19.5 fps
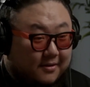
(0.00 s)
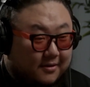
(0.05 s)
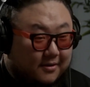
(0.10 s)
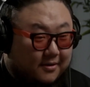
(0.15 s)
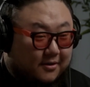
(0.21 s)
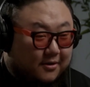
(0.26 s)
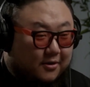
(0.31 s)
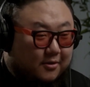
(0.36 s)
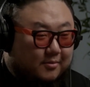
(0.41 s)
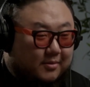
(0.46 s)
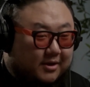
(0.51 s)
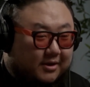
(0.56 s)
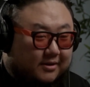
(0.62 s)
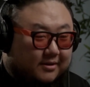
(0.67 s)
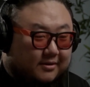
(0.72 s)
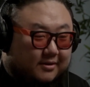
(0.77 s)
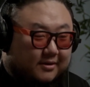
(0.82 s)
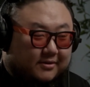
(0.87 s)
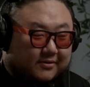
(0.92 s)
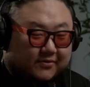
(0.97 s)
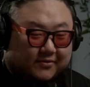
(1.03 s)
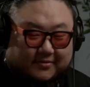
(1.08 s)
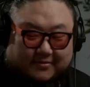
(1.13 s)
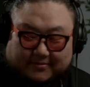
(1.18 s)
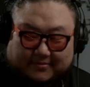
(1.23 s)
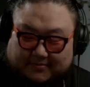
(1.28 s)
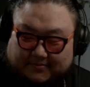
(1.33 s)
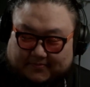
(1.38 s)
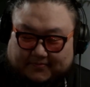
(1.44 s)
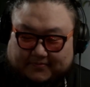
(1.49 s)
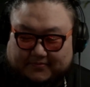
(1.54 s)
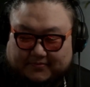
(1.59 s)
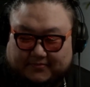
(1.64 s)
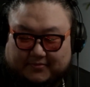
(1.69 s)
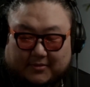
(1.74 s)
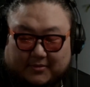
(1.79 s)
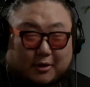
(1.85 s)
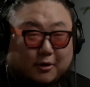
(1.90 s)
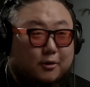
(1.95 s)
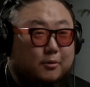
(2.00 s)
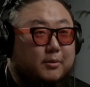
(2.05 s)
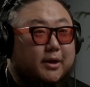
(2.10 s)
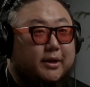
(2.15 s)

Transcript: Oh my goodness. Oh my